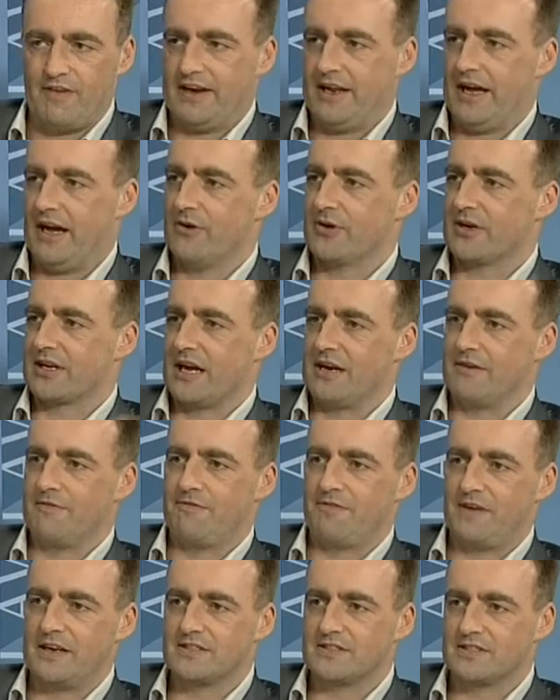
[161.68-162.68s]
hurricane
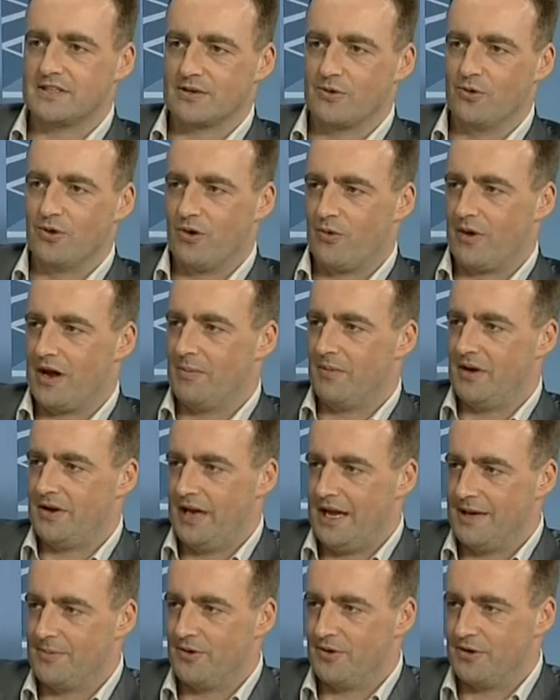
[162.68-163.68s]
fencing all around my
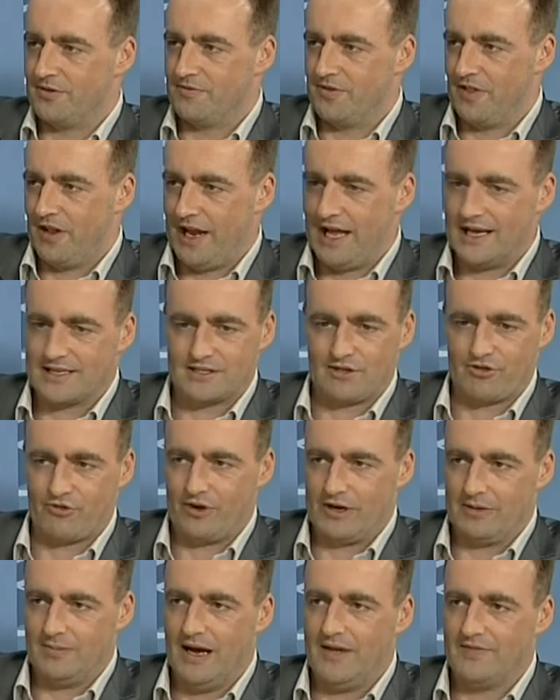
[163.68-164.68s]
neighbourhood for the last
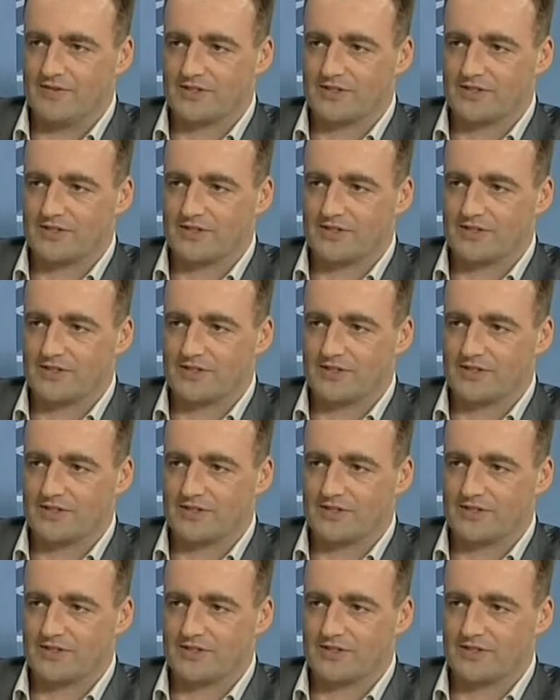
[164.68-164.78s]
3 months.